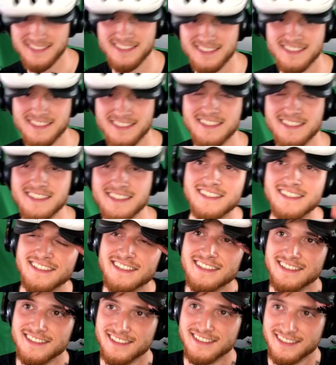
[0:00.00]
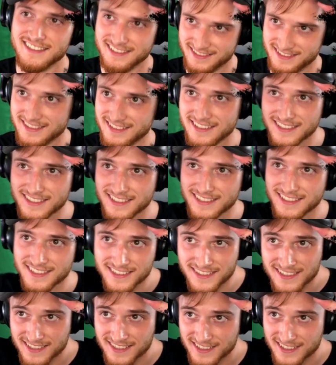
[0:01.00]
the skills we might see on the
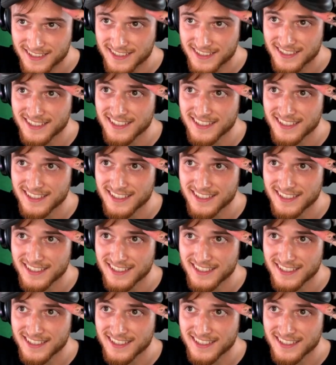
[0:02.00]
skill tree